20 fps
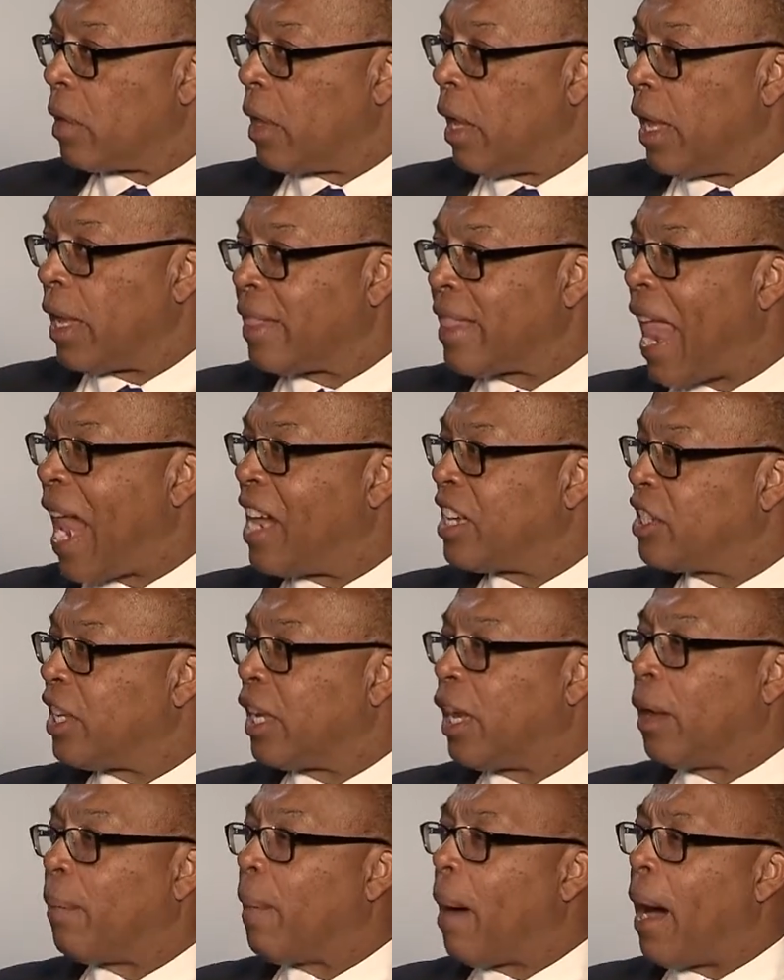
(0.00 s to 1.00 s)
acknowledging
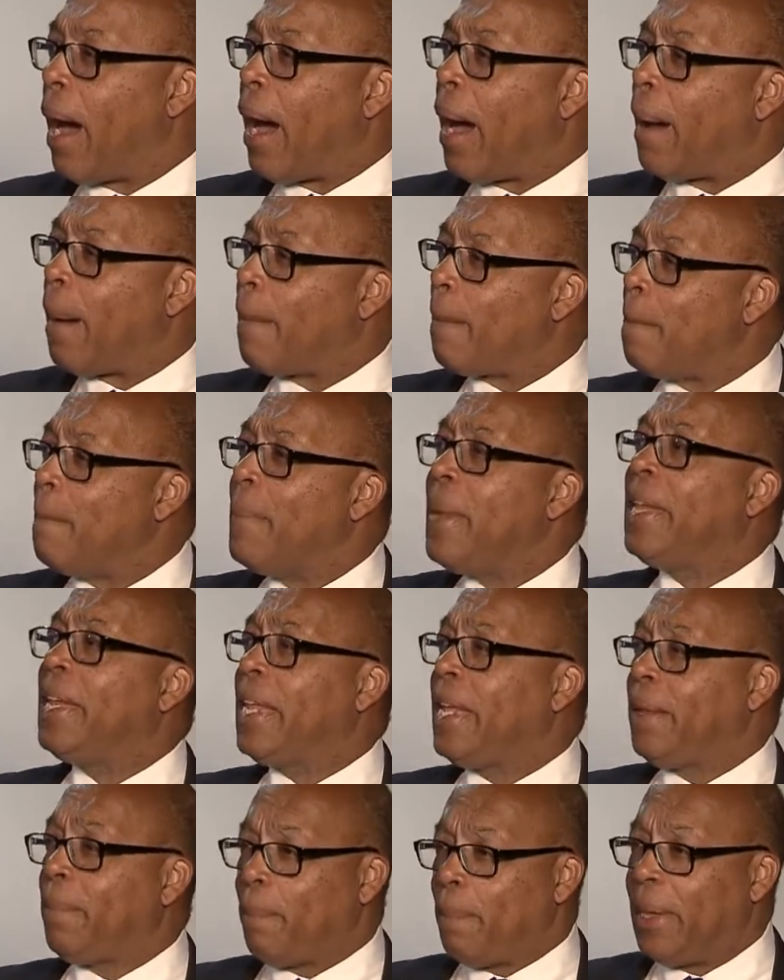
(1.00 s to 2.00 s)
uh,
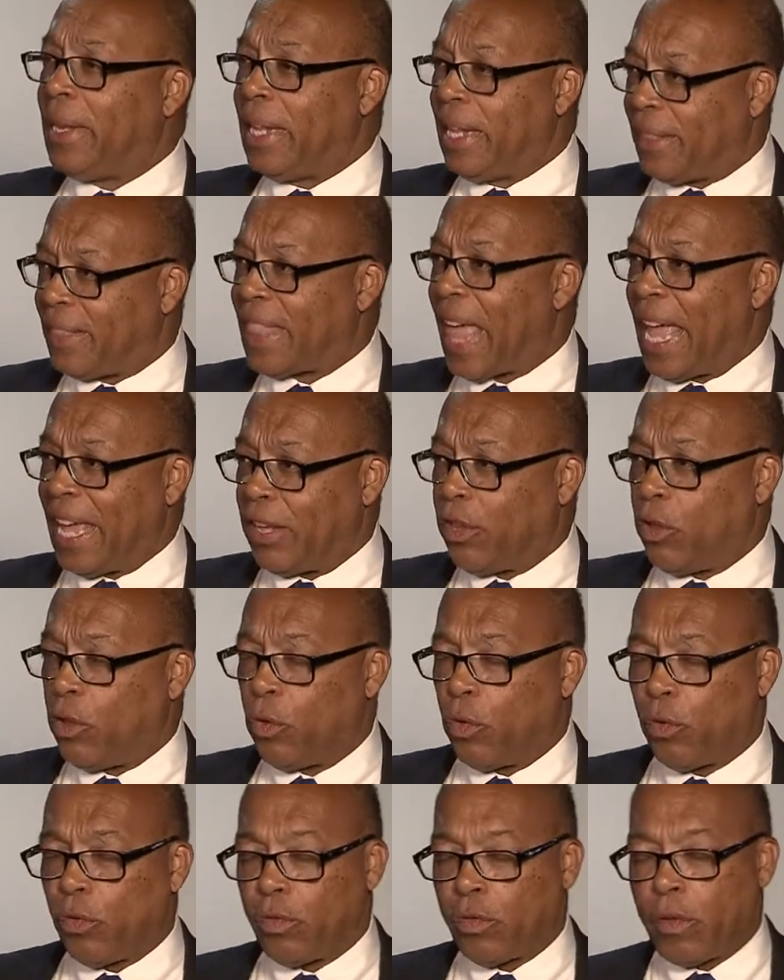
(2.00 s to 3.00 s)
many, many thank
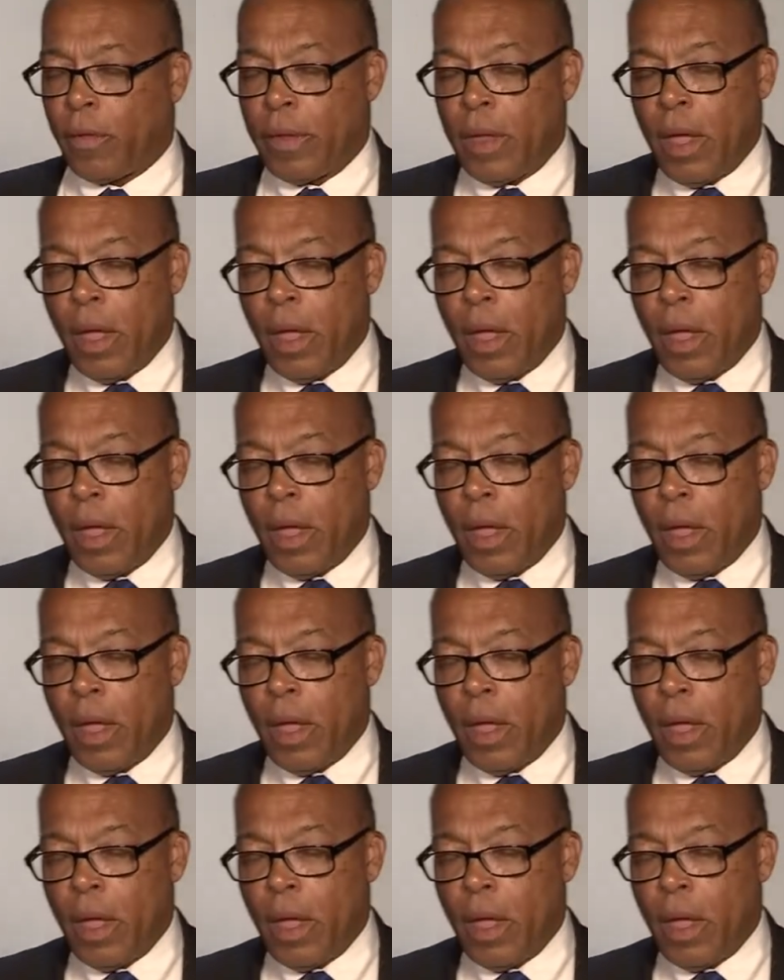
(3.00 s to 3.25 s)
yous.